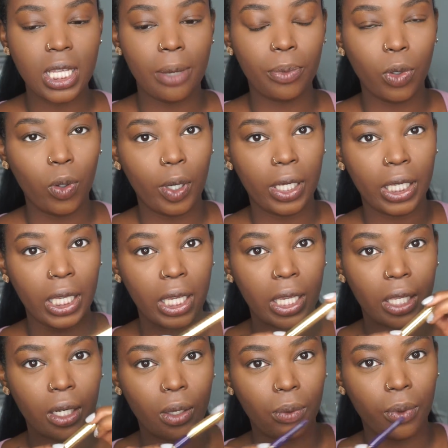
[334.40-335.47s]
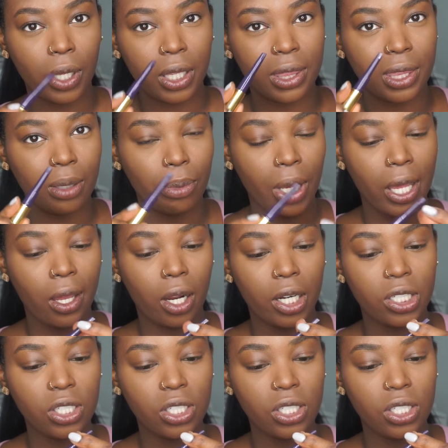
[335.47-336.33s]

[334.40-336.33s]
I'm going in with my